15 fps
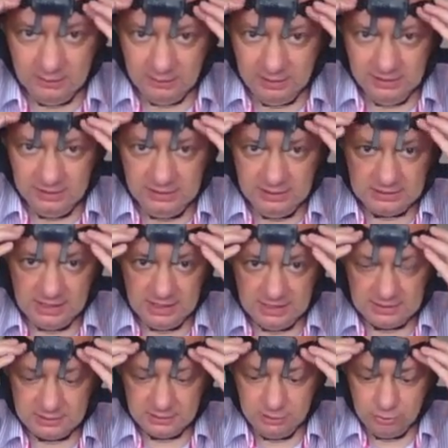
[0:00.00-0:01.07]
In this
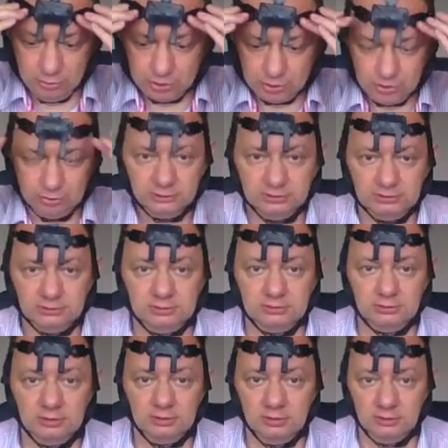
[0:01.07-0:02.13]
case you shouldn't
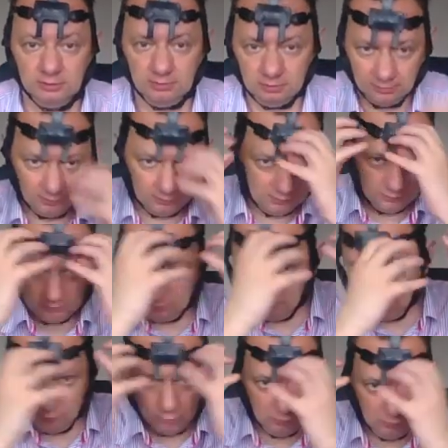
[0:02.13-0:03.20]

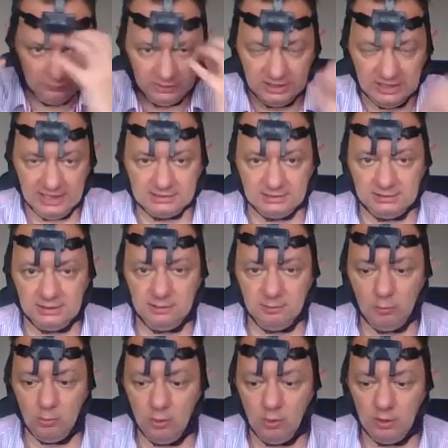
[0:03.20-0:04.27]
move the headset
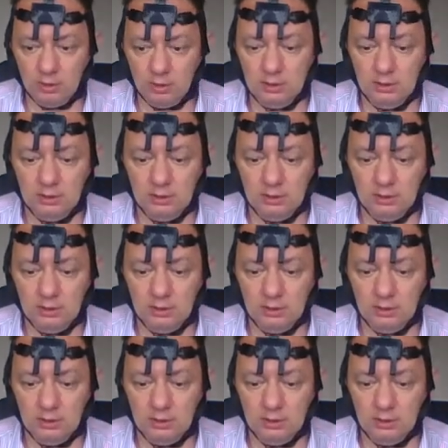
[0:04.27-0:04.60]
anymore.